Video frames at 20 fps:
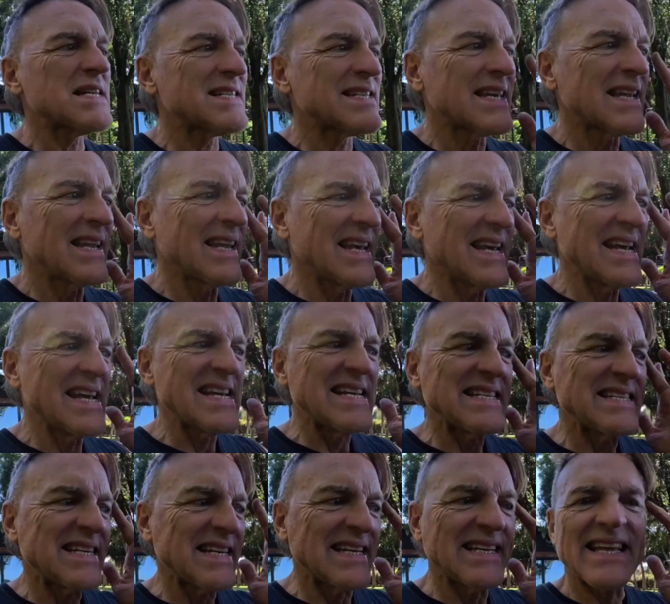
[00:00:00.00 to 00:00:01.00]
it's an
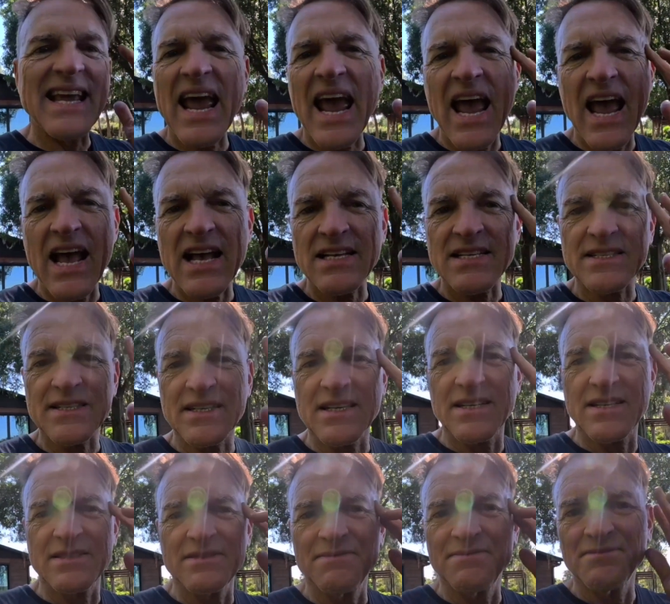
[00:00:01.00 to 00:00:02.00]
easy task.
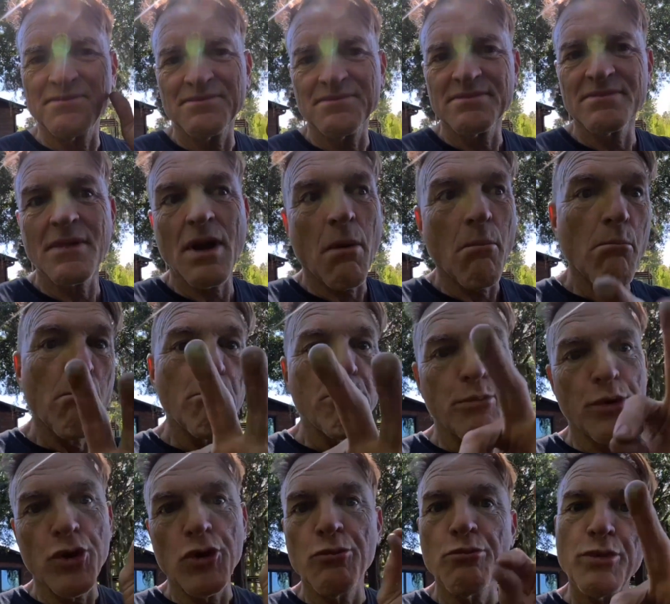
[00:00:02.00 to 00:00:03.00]

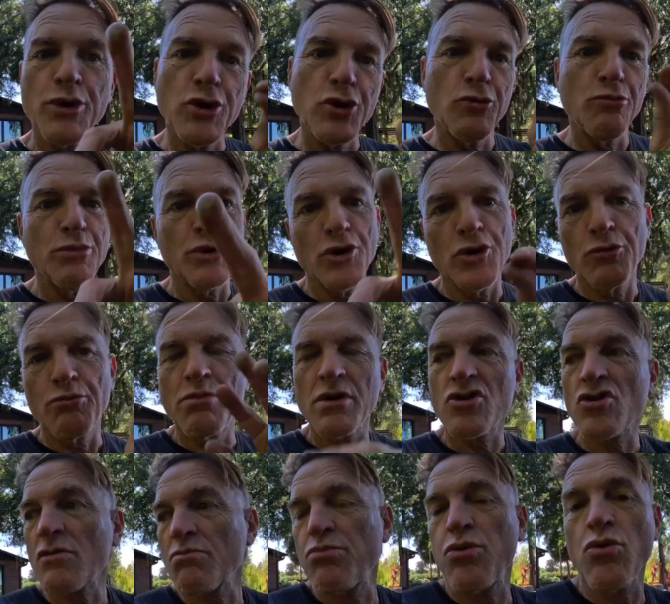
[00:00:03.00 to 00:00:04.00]

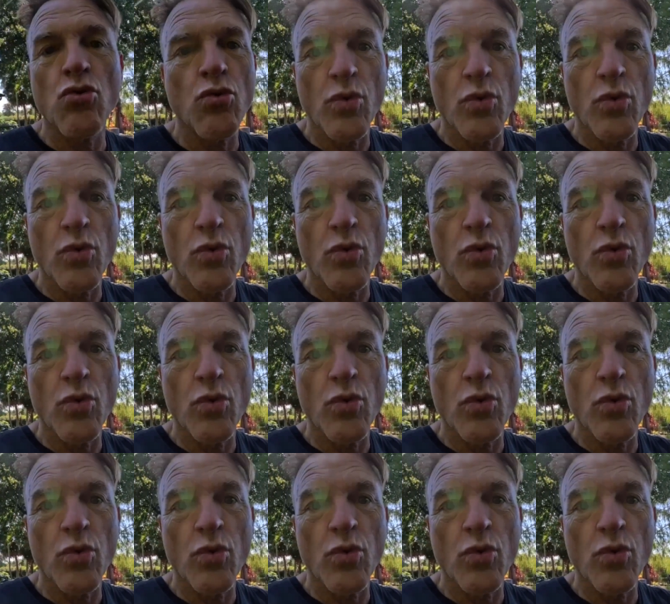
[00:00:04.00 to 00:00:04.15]
Just pull